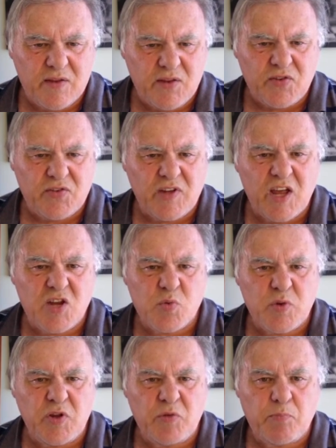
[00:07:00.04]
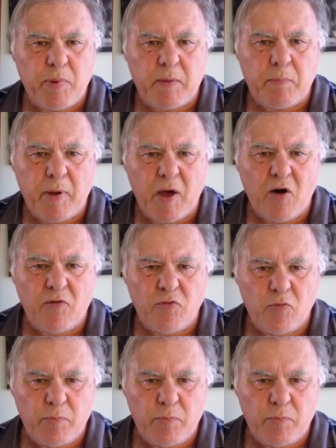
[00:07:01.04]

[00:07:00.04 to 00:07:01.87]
this stage, with his big powerful